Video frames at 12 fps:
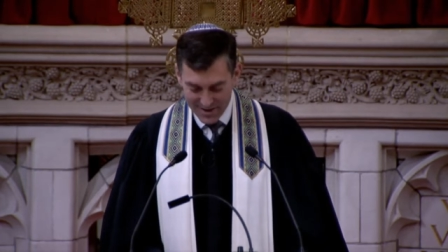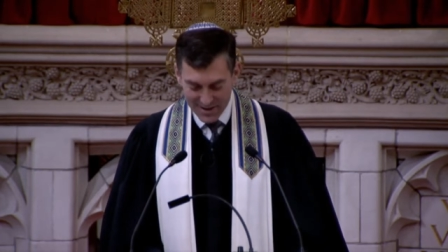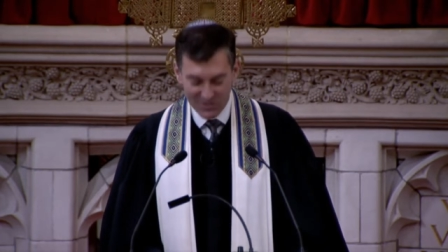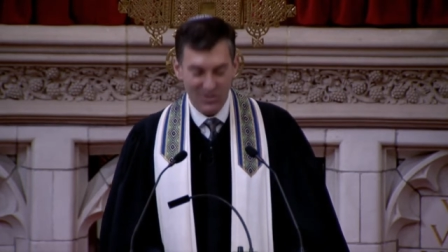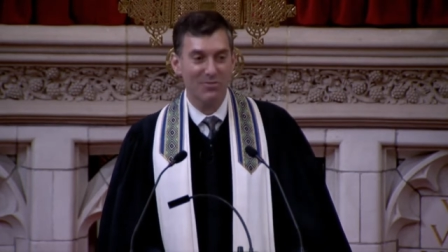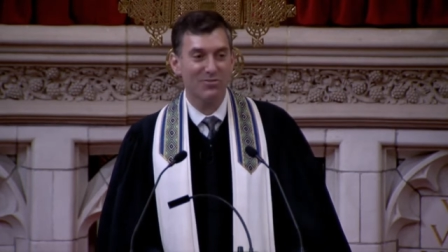
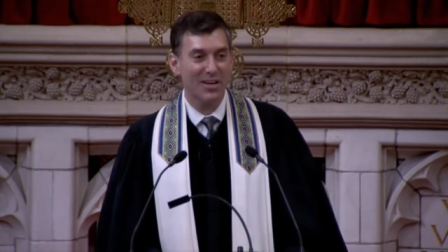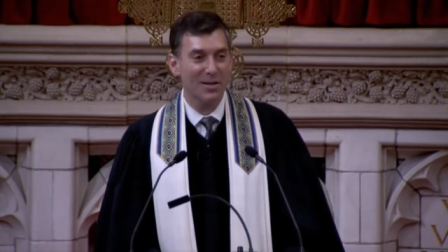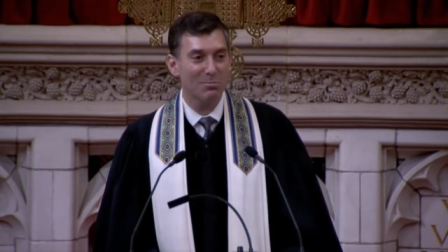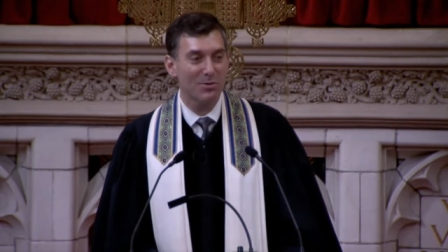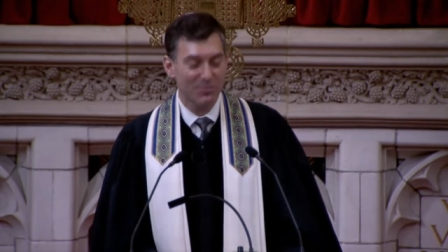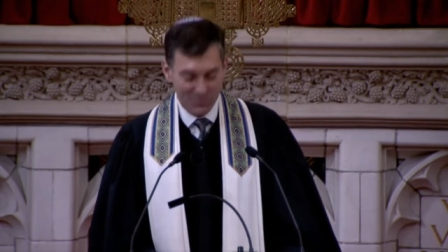As I've
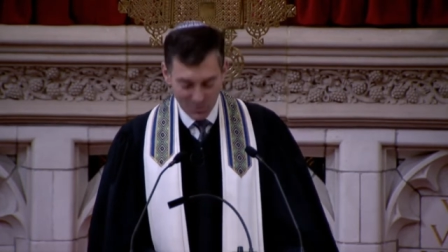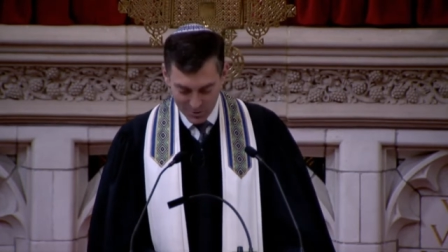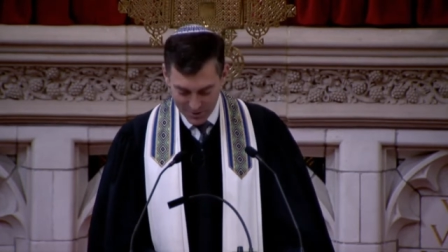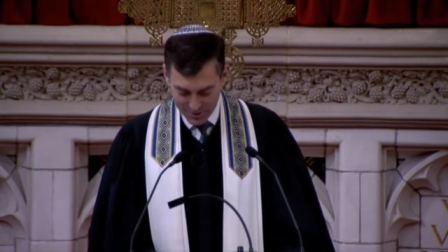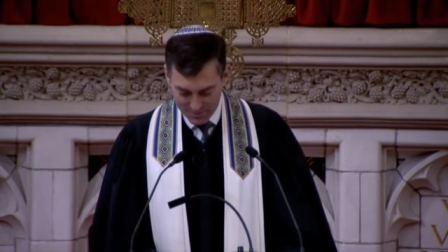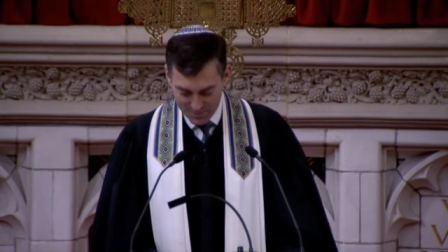said
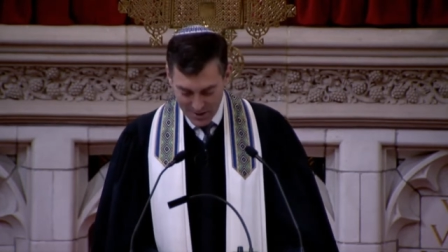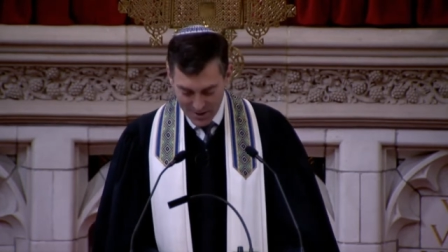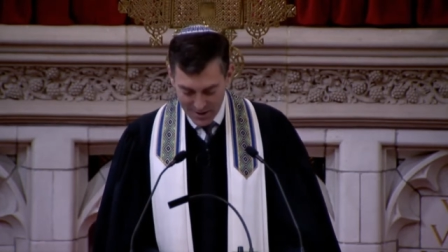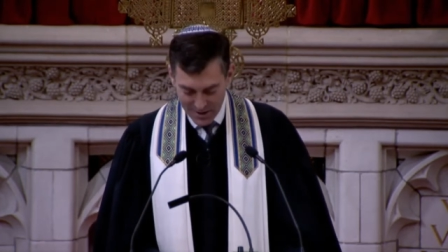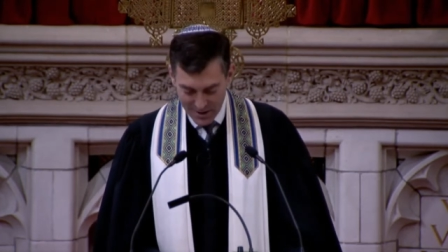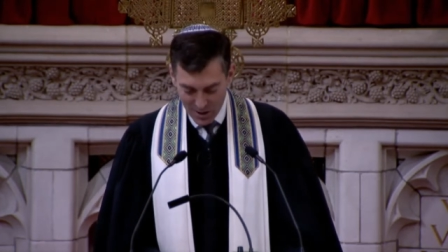before,
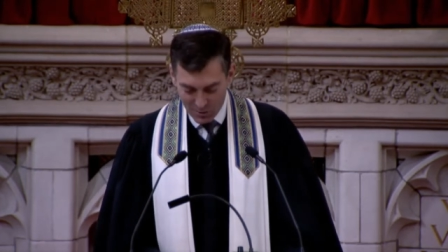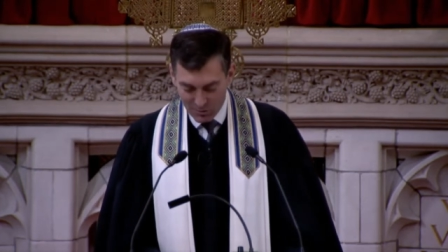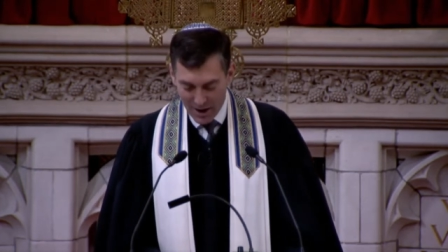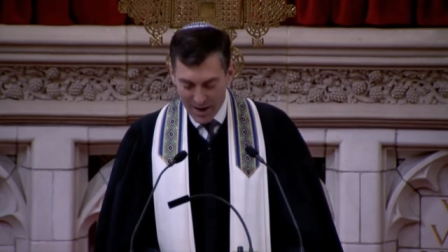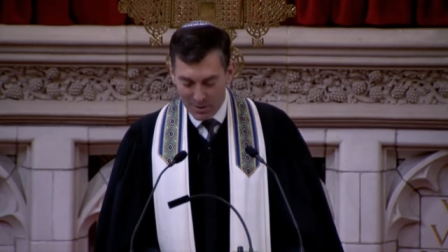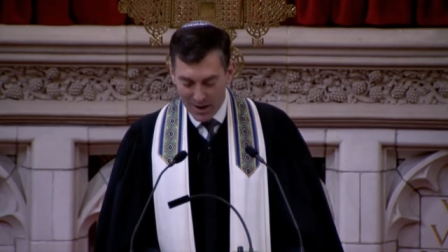a
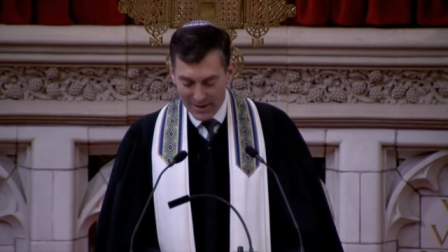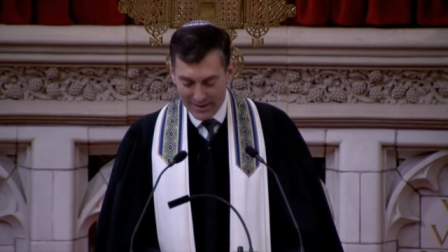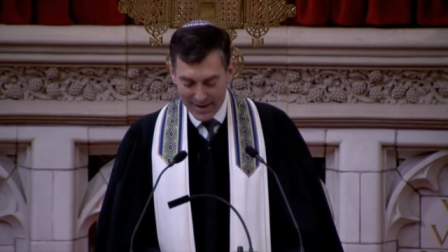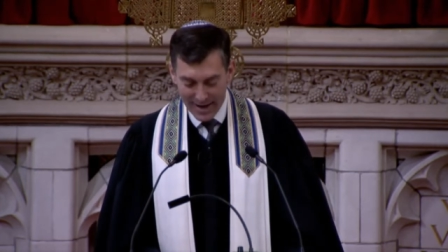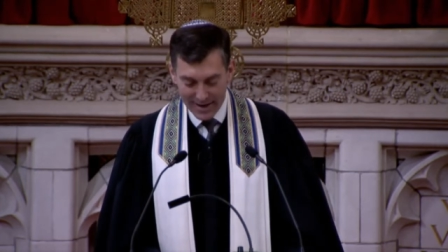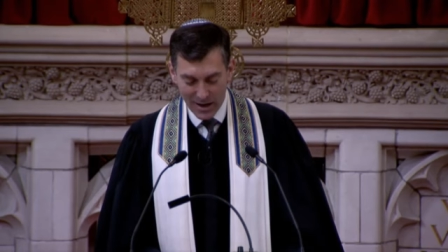rabbi
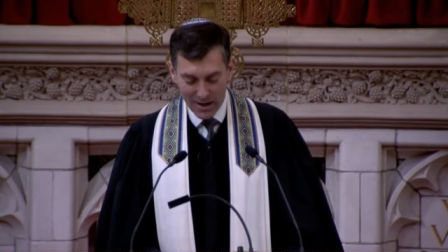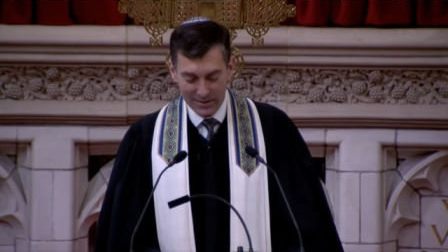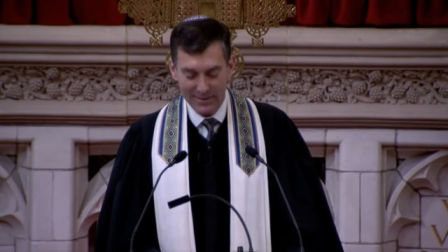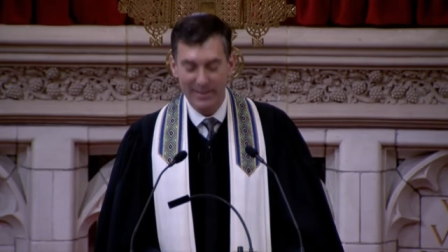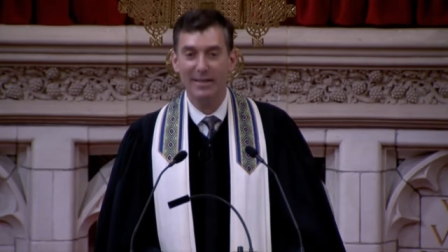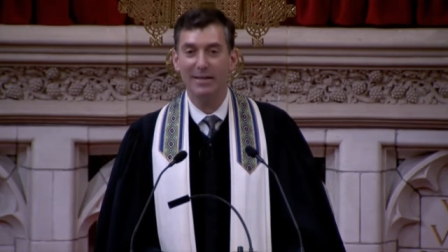
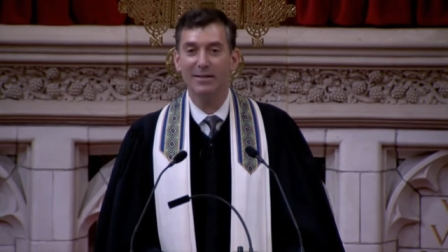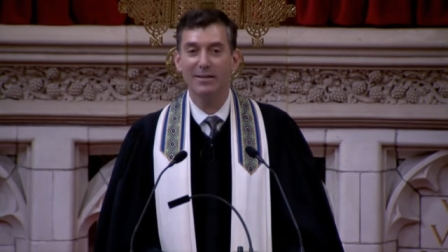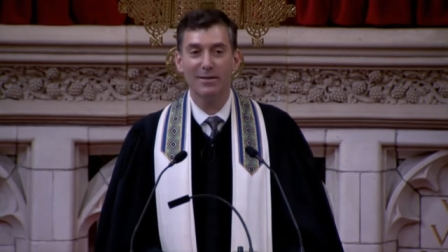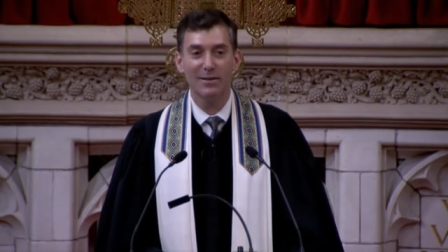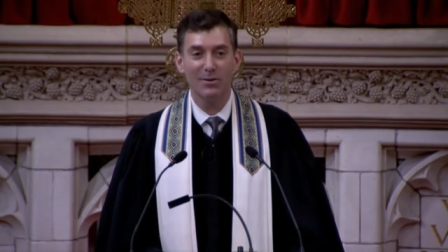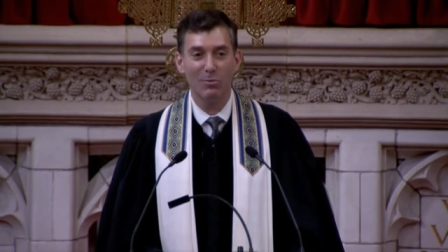cannot lead
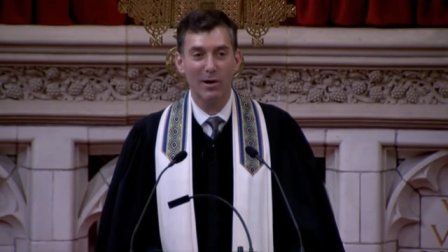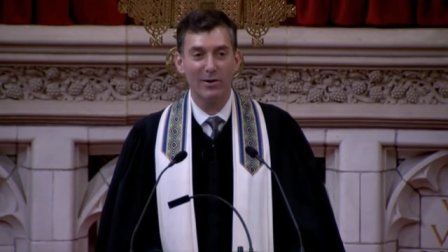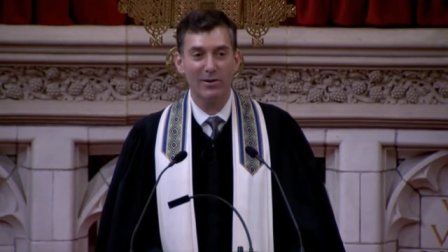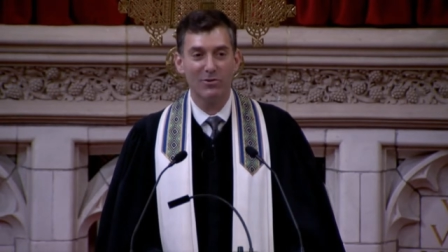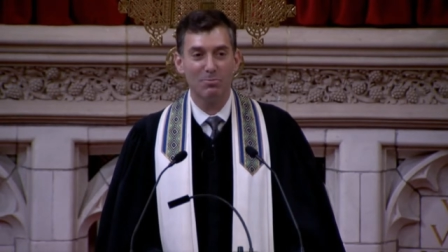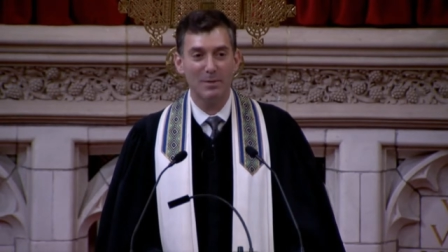where
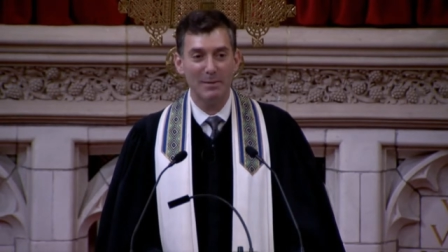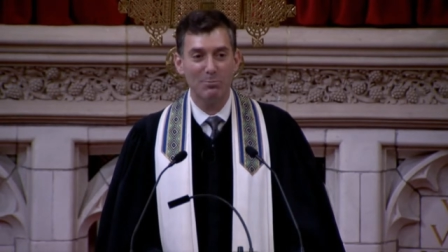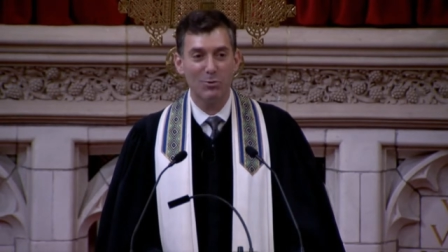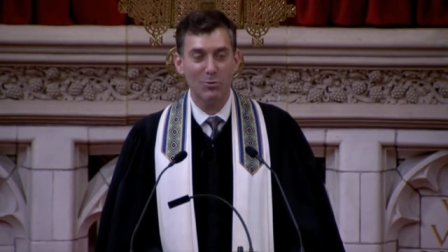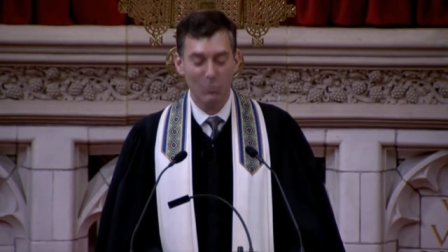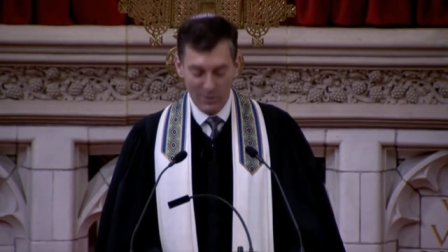his
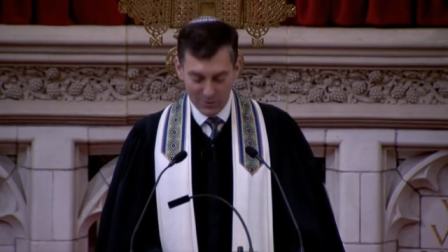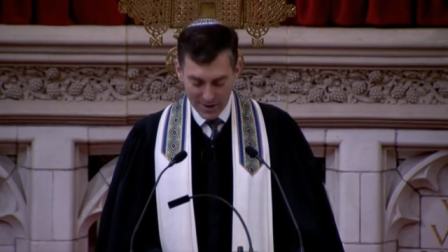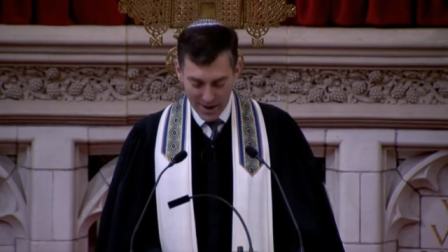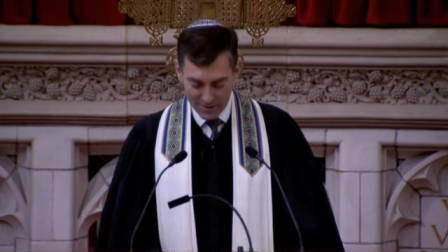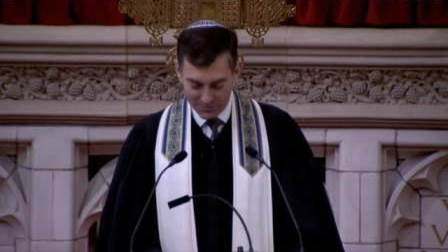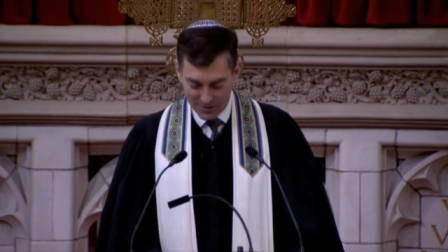people will
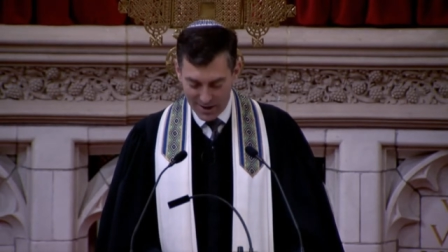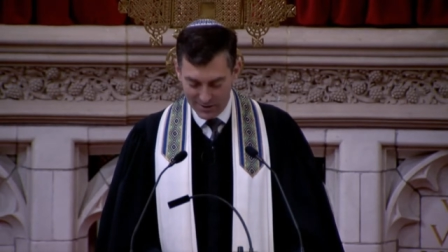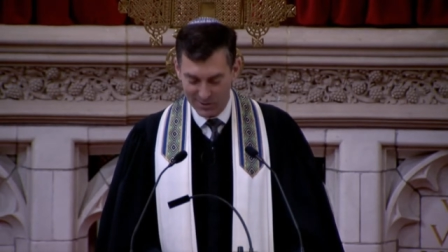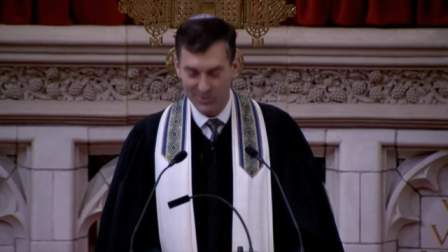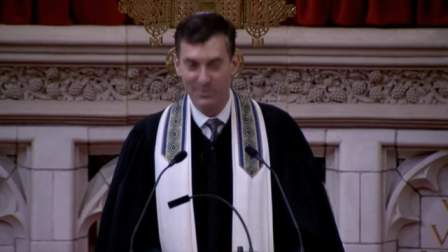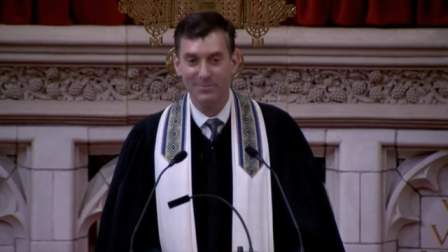not
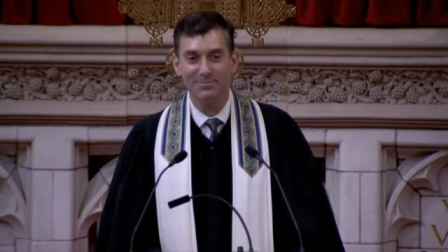follow.